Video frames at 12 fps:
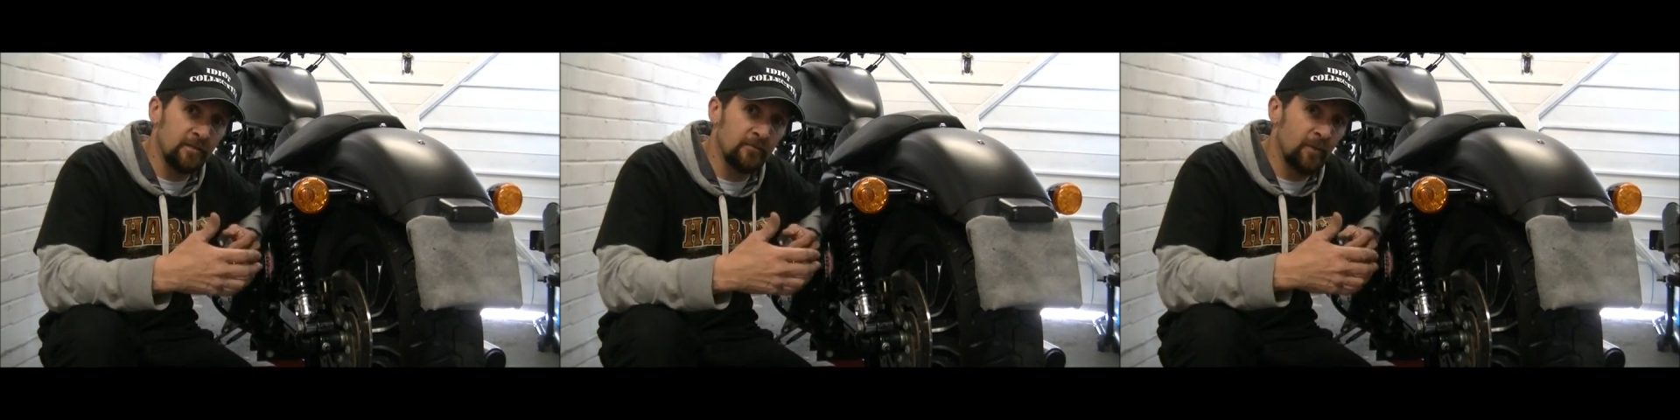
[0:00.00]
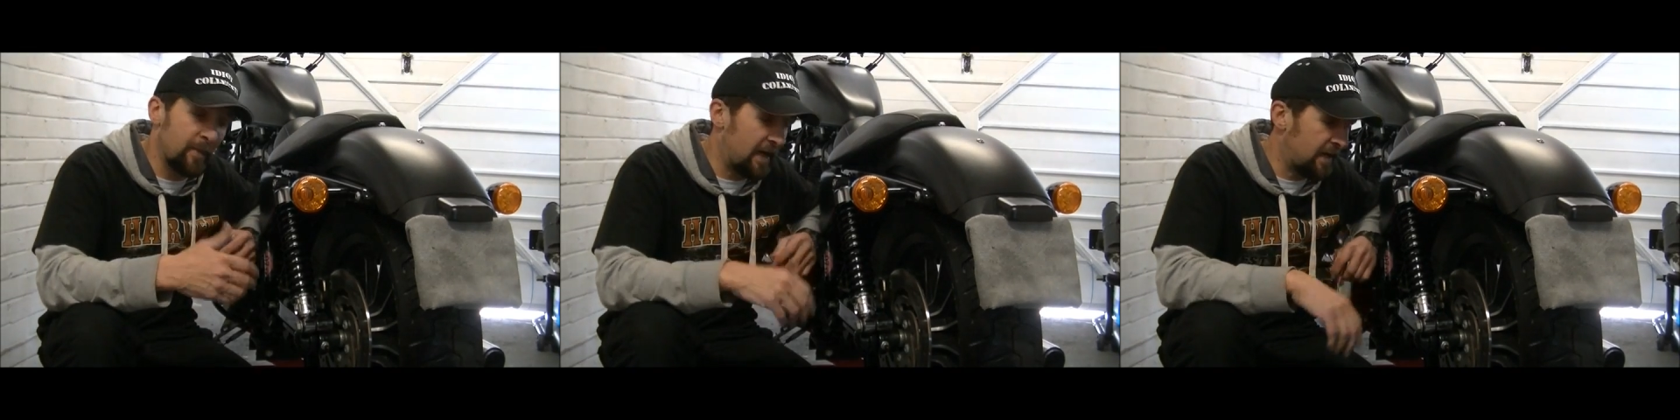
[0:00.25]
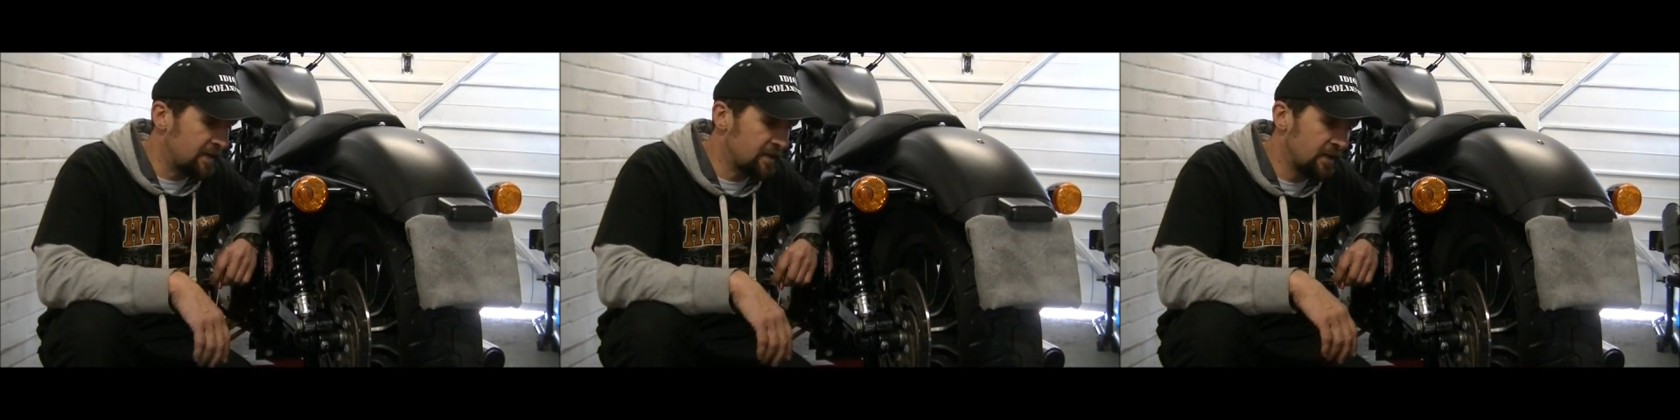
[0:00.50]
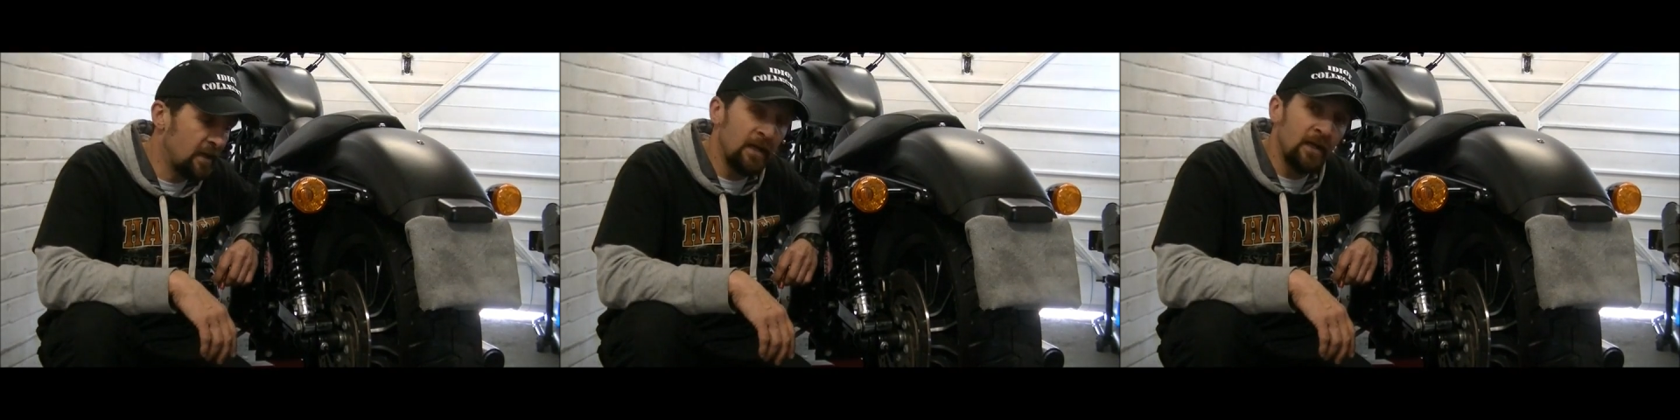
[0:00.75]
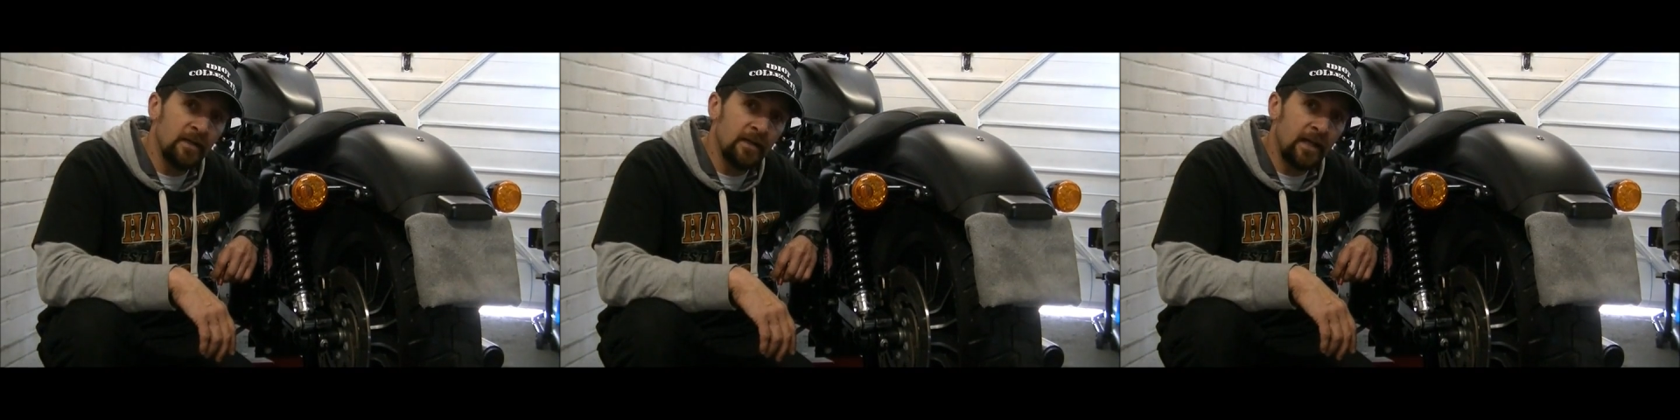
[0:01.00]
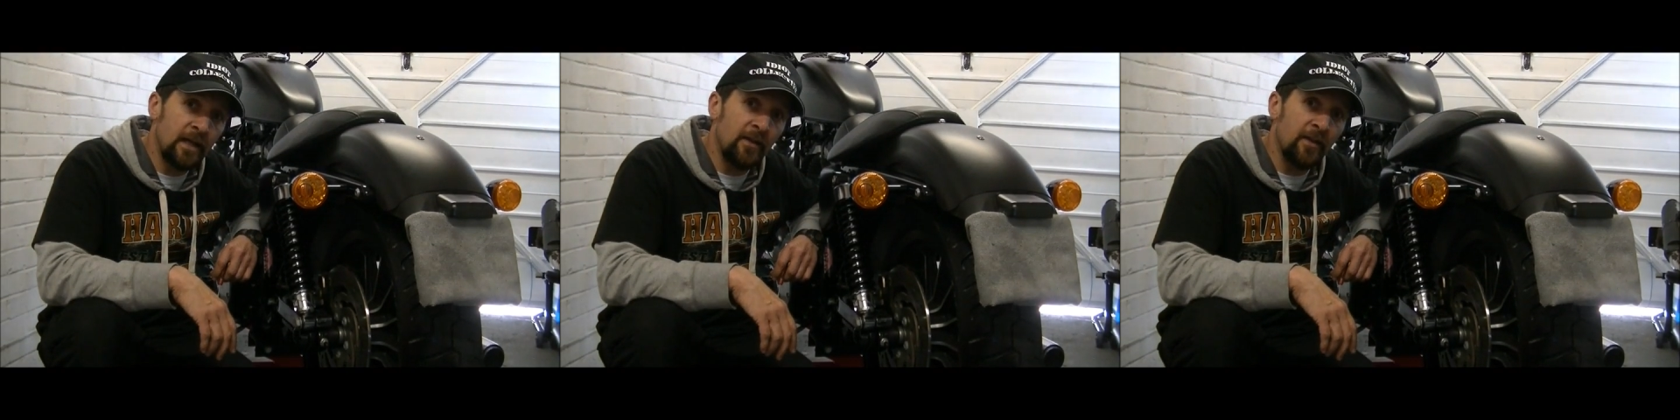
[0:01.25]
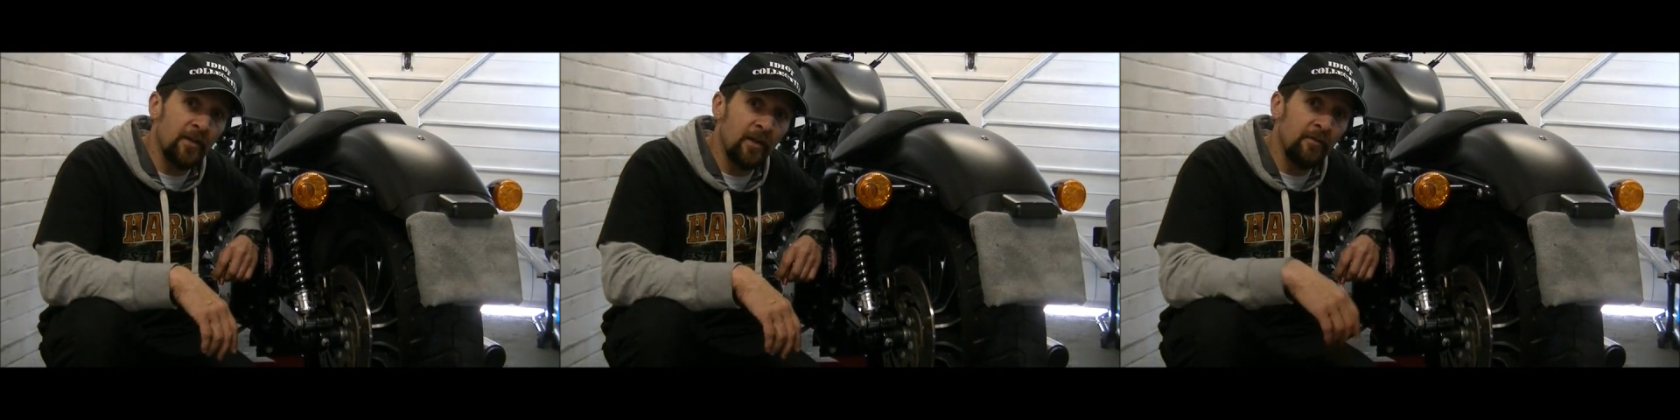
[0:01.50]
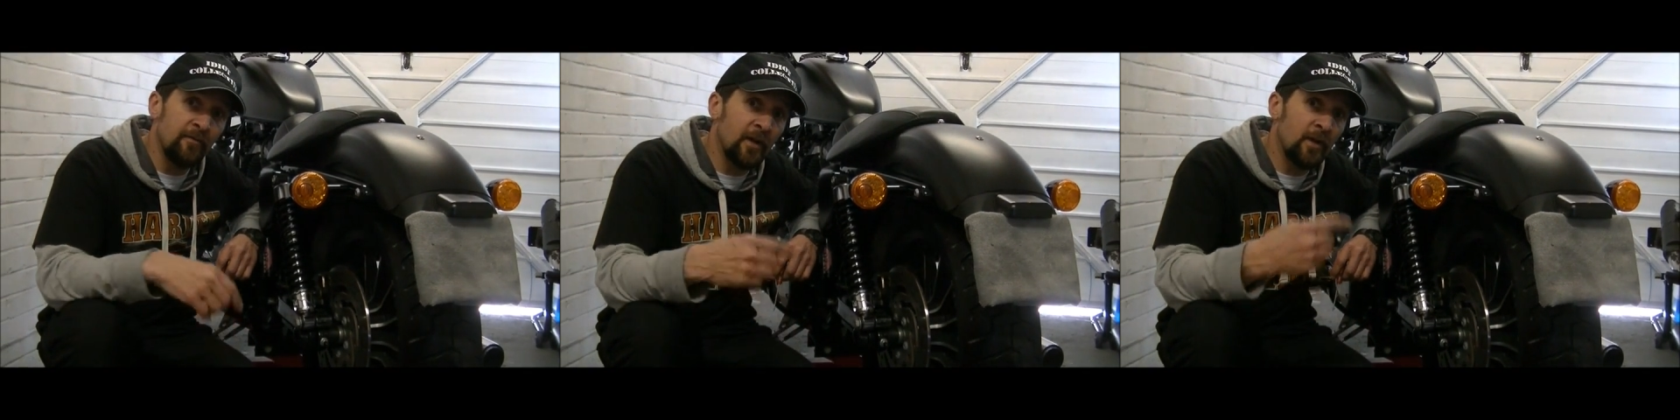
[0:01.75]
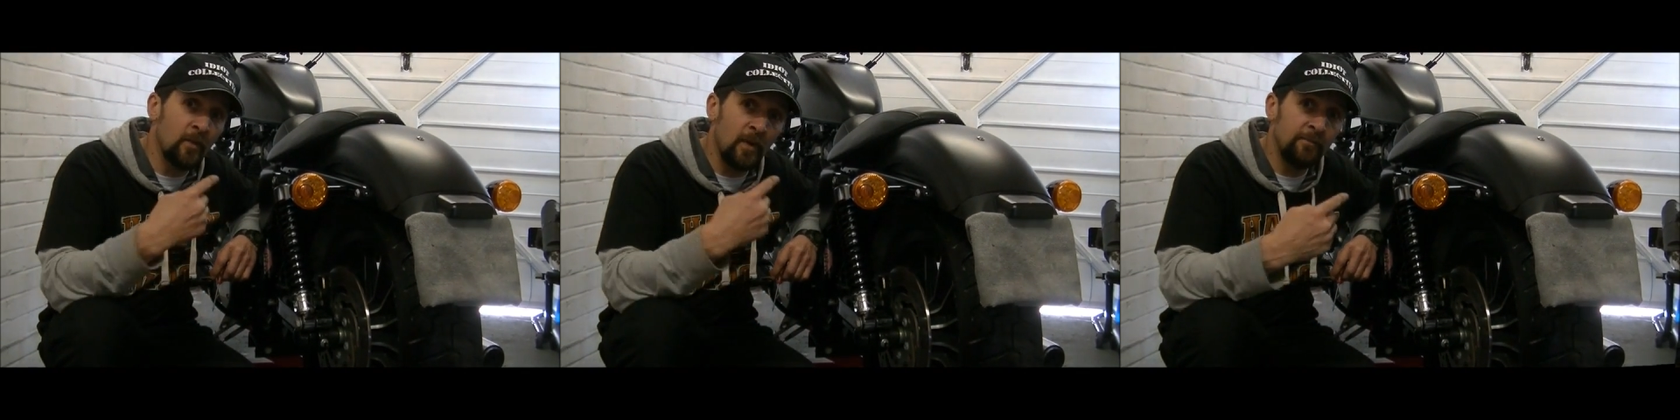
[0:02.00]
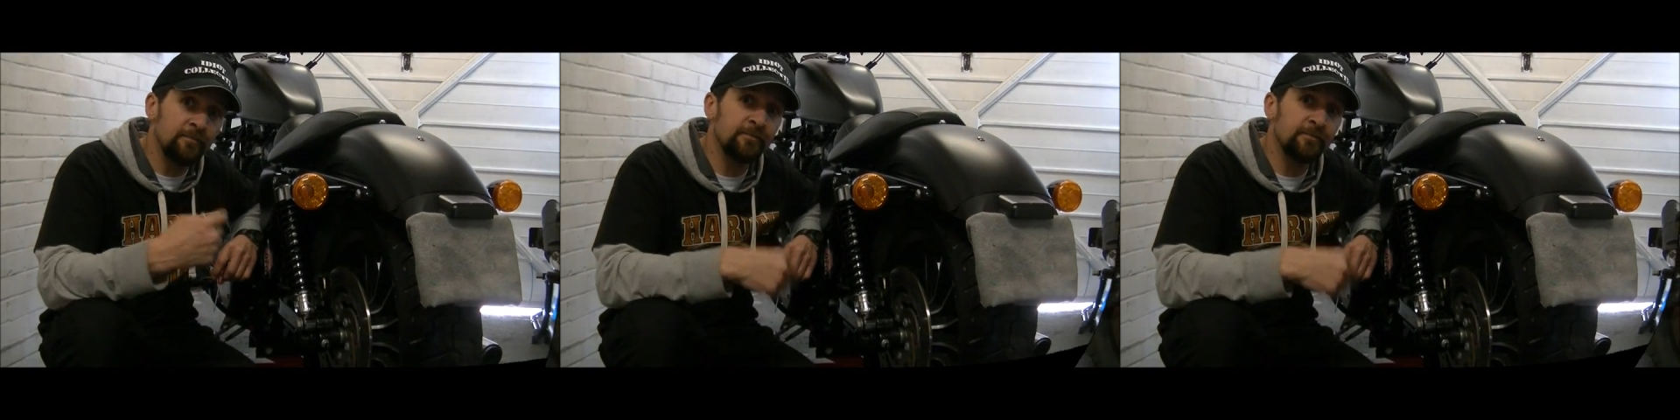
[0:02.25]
repairs. Okay, and the third and final one.